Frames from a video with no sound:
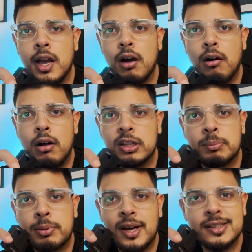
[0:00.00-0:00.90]
all the
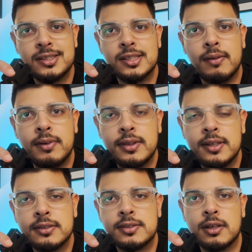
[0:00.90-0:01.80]
prices,
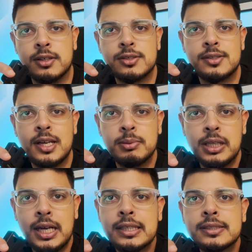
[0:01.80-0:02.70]
everything are
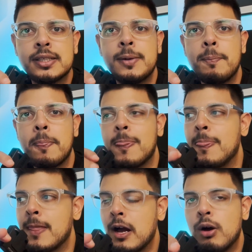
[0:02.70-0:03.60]
stabilized.
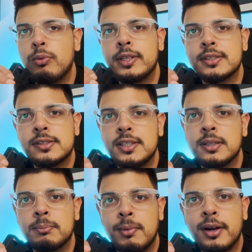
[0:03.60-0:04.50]
Now we can see
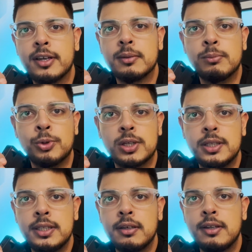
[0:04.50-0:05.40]
the market more
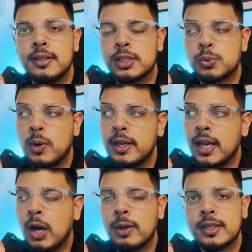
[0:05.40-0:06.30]
clearly. That's why
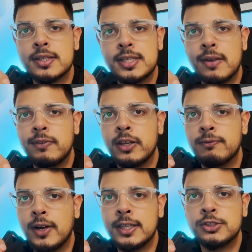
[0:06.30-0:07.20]
now I can safely
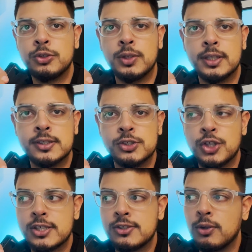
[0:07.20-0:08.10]
advise you and
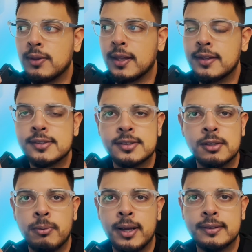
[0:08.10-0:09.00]
suggest you that this is
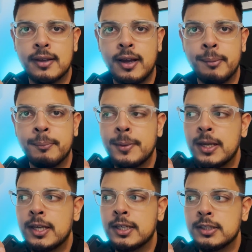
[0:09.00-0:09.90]
the right time
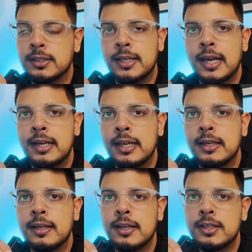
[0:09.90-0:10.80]
to get
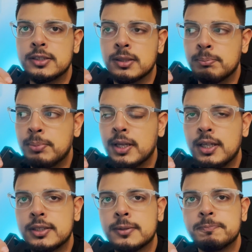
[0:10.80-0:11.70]
in, to build,